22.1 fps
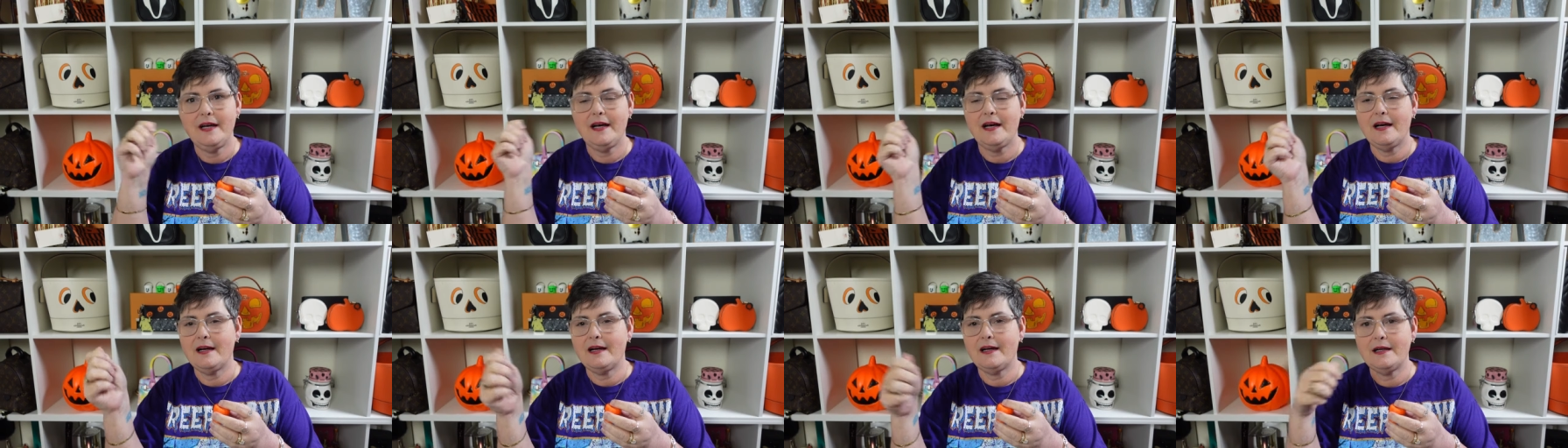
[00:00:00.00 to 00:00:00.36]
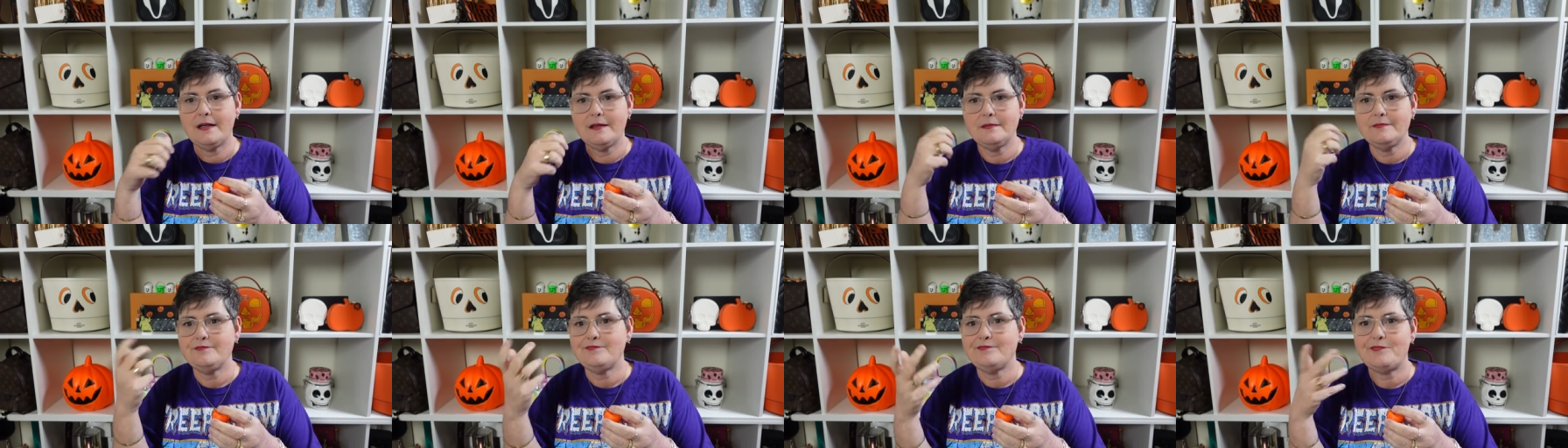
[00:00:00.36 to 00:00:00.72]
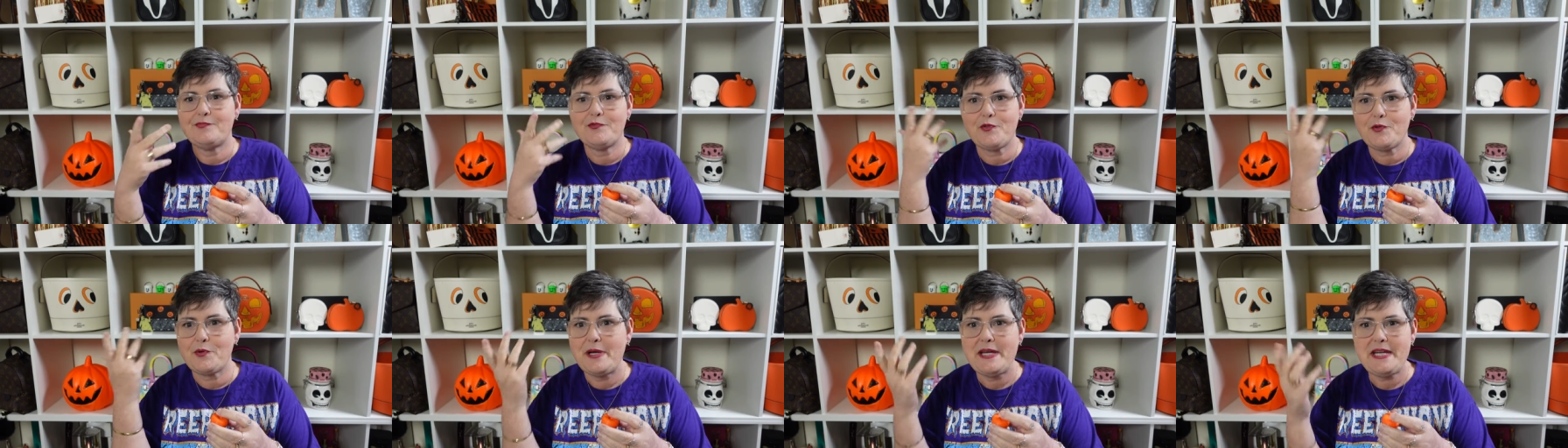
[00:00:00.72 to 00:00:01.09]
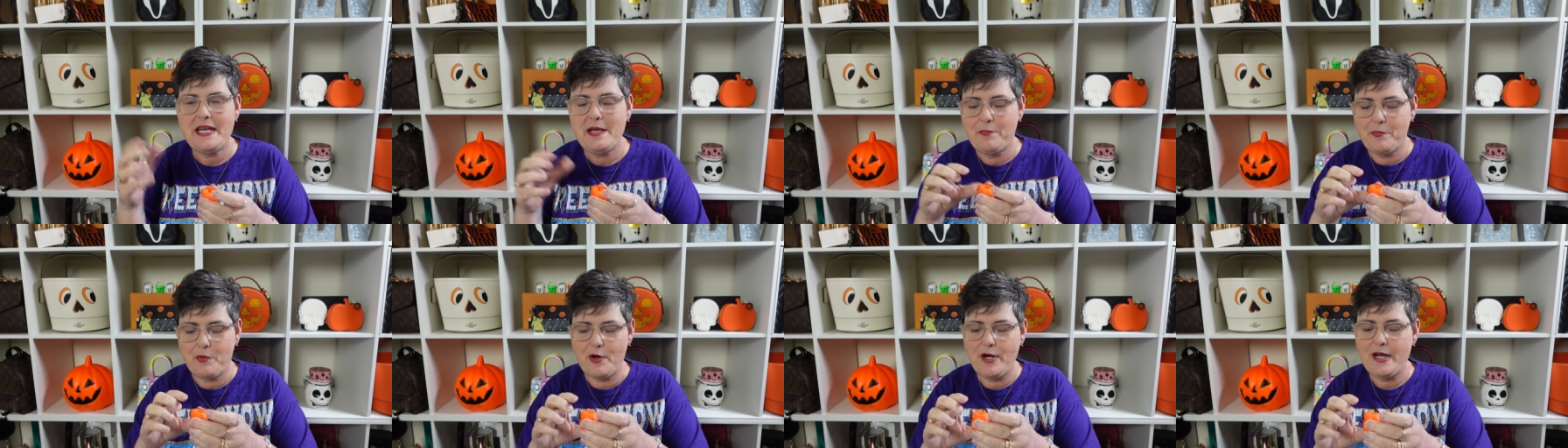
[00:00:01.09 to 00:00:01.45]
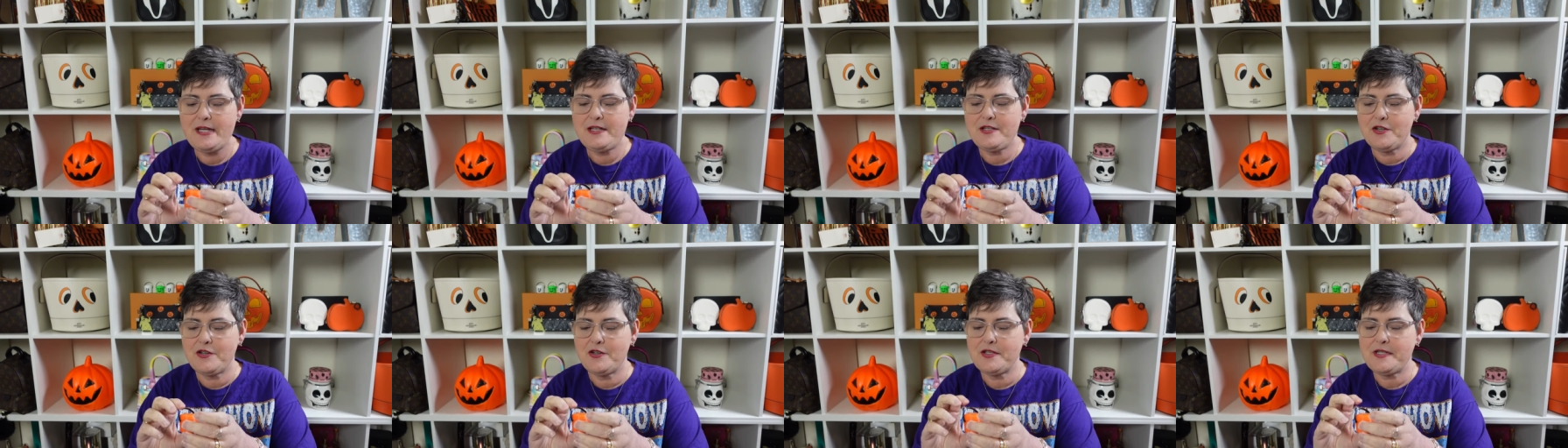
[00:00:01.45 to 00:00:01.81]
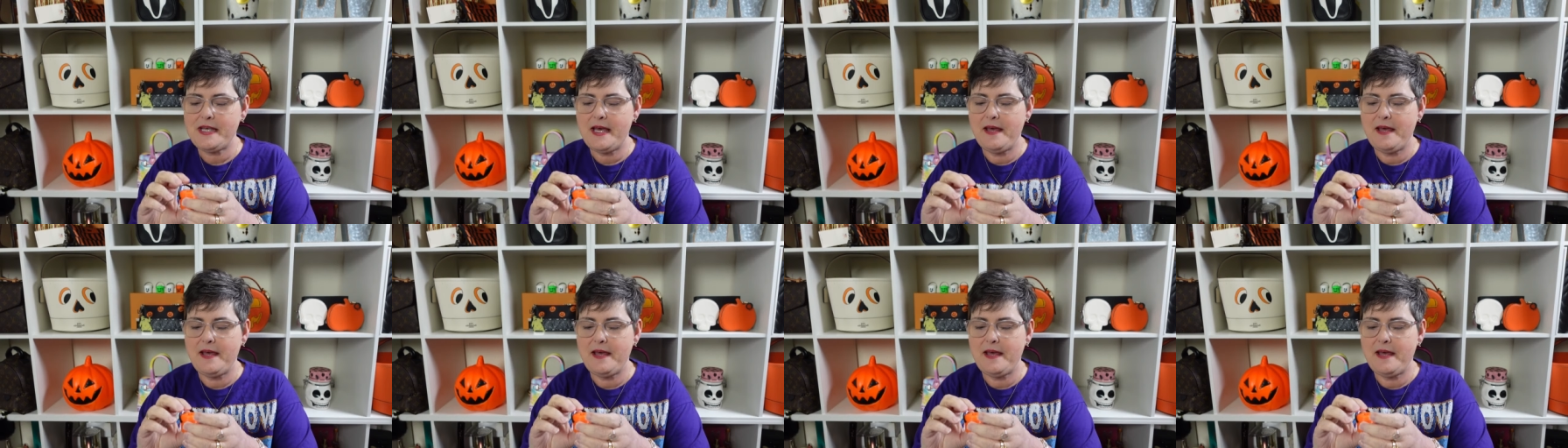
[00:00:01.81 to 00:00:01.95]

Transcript: 3D printers,